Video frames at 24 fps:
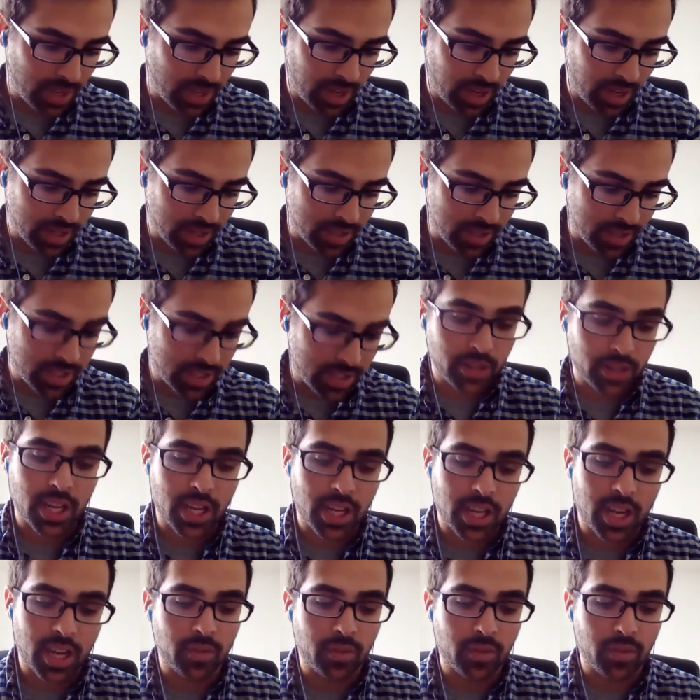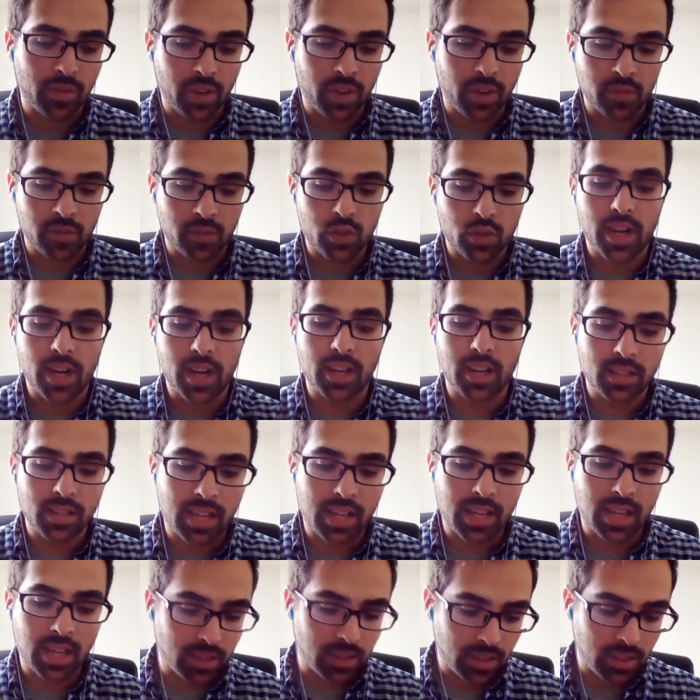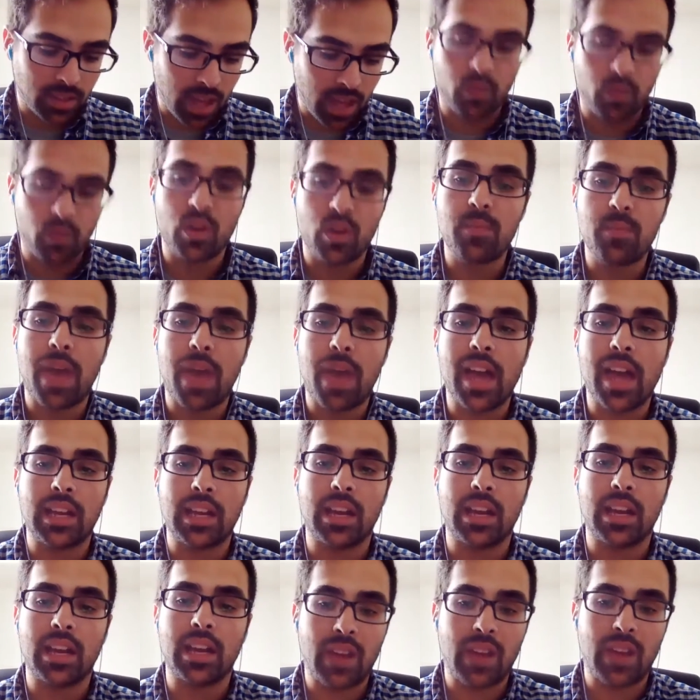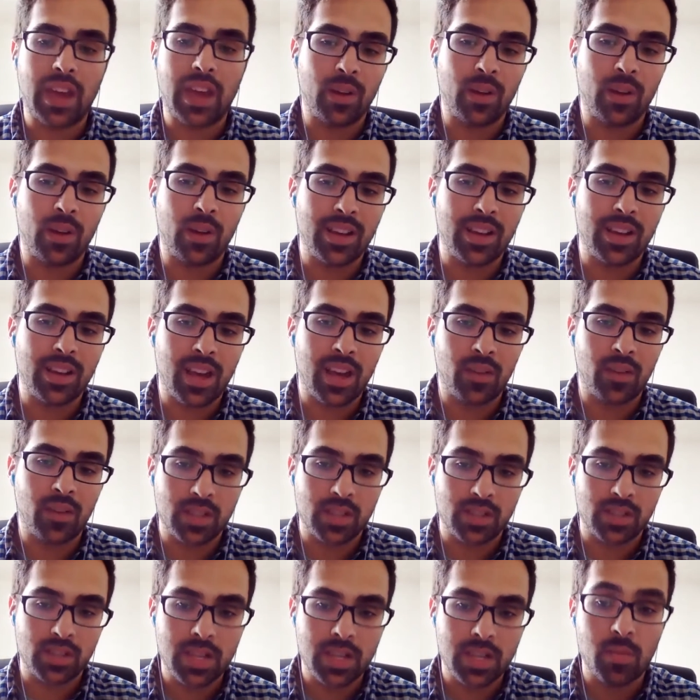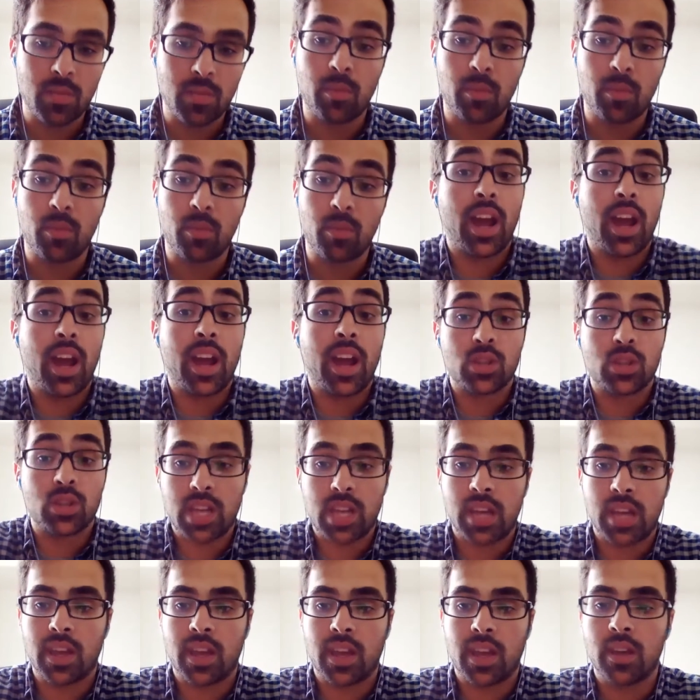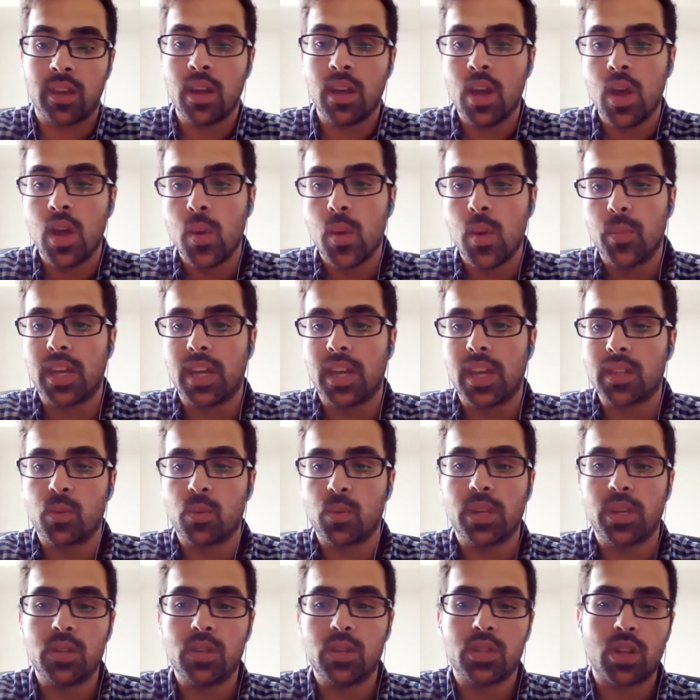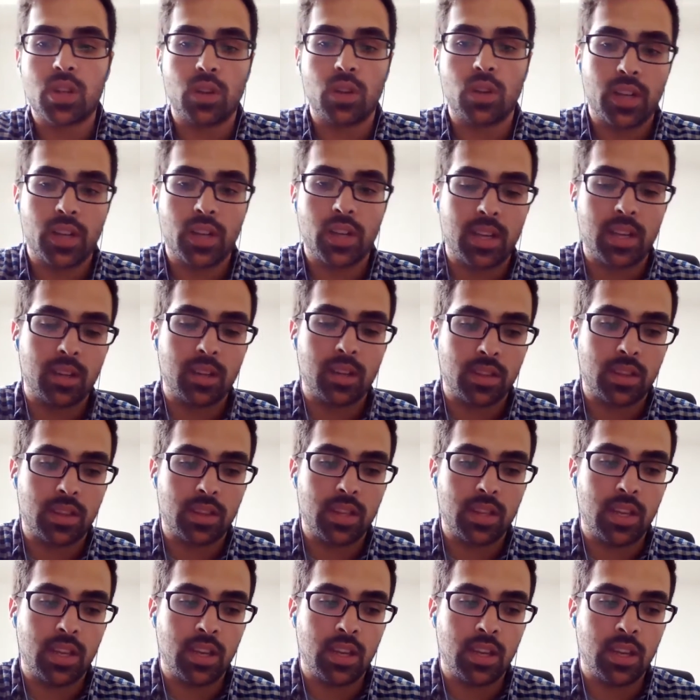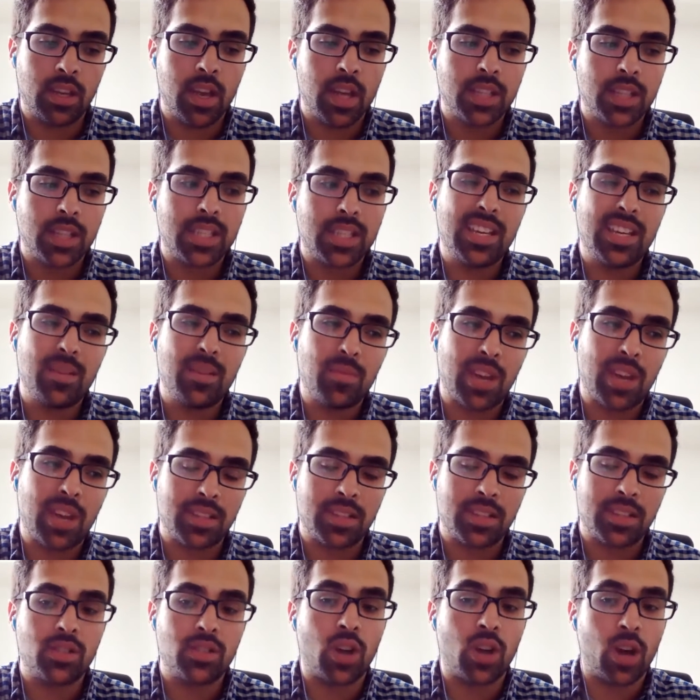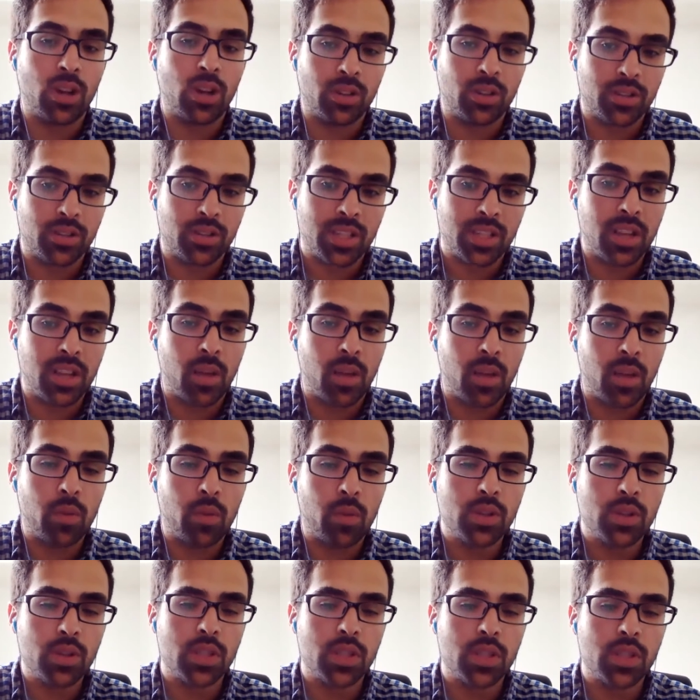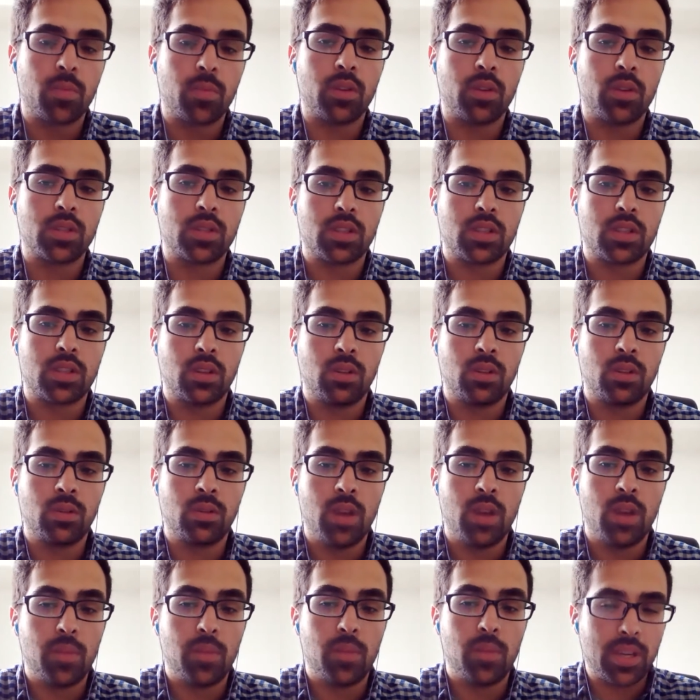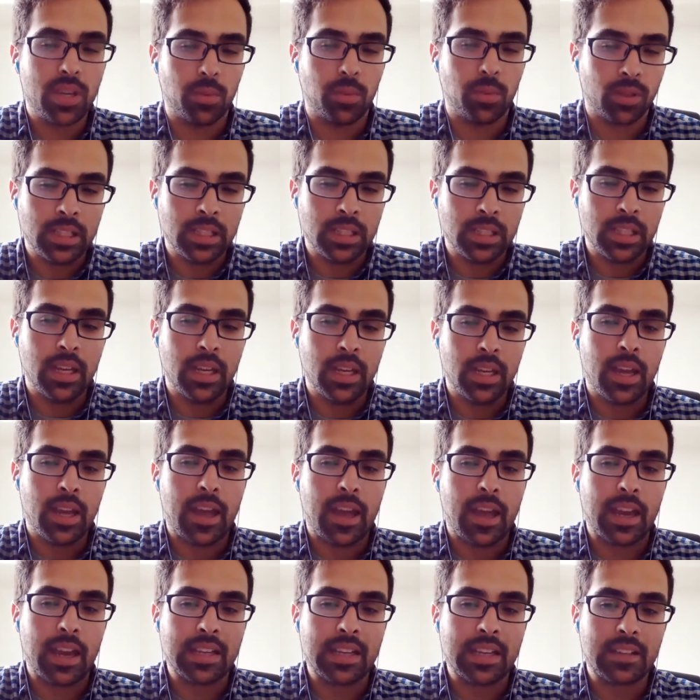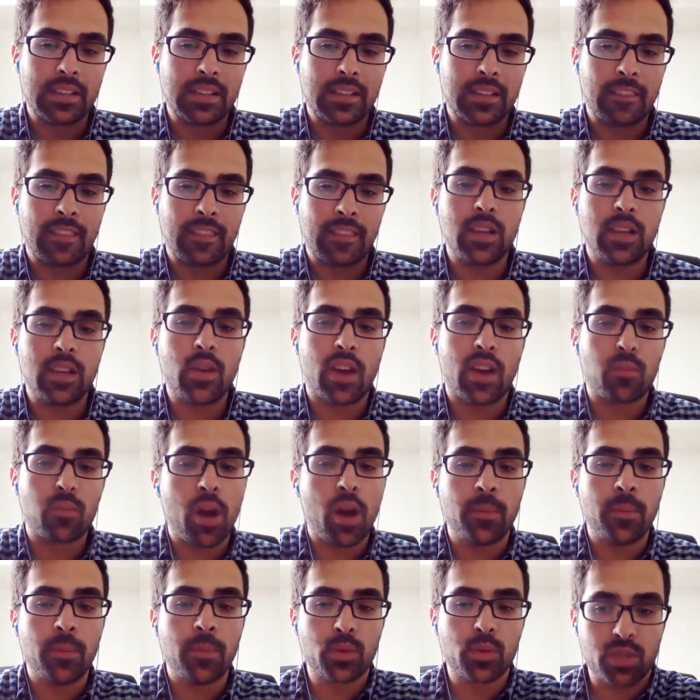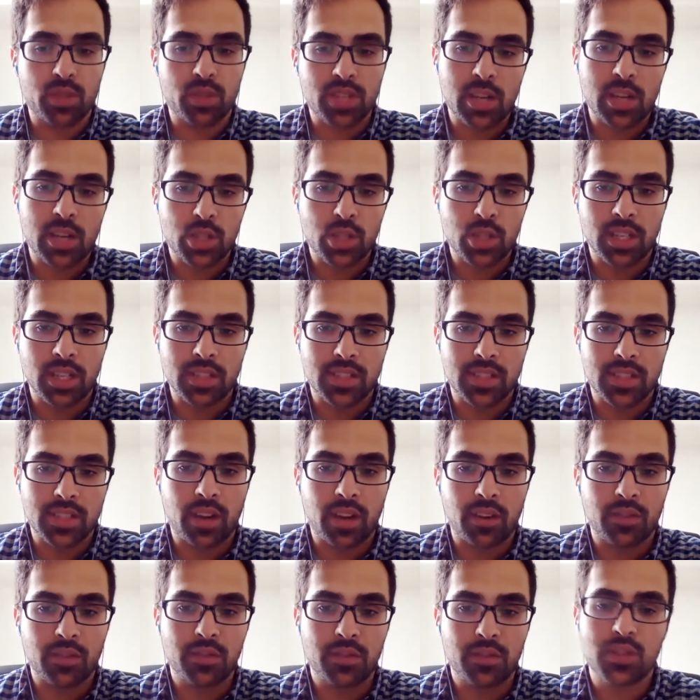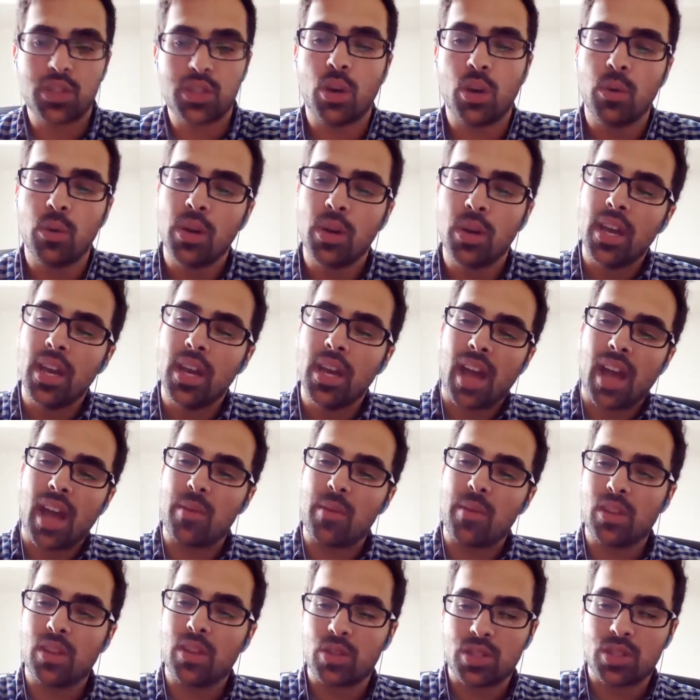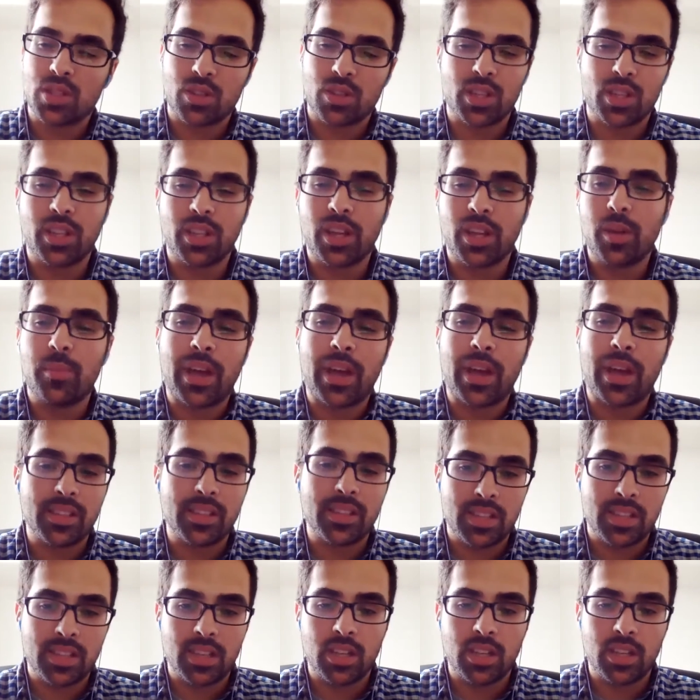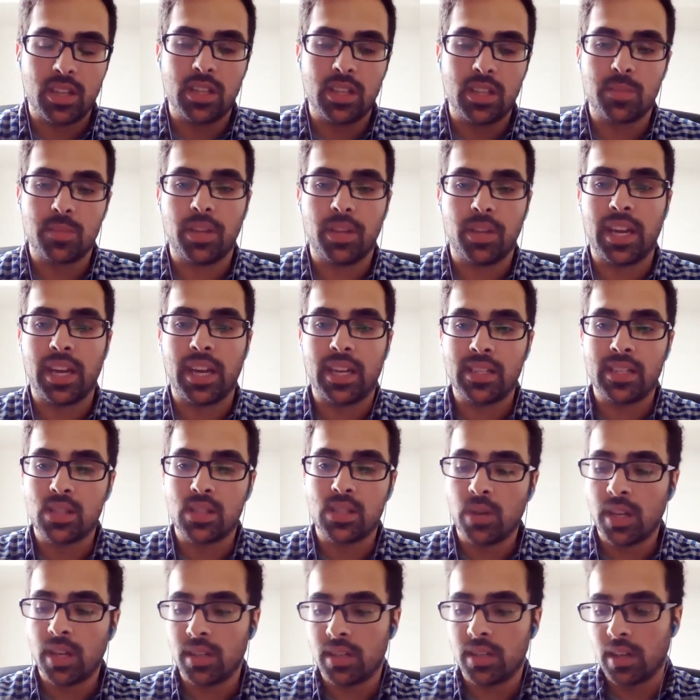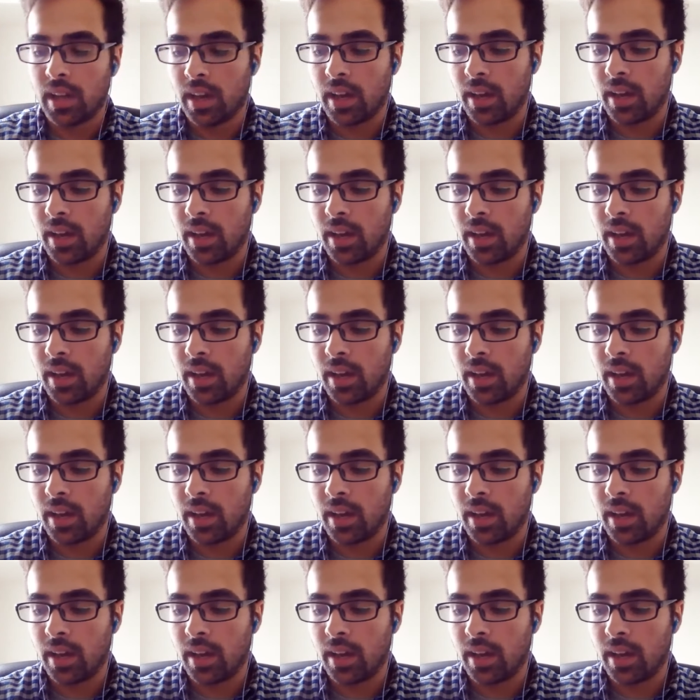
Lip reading: stereotype of trying to get every penny out of every team member, and I understand that. But that's when you start looking at the team as dollars and numbers as opposed to people, and then you have problems with retention and stuff. So I mean, there's a lot of balance that you need to play into it.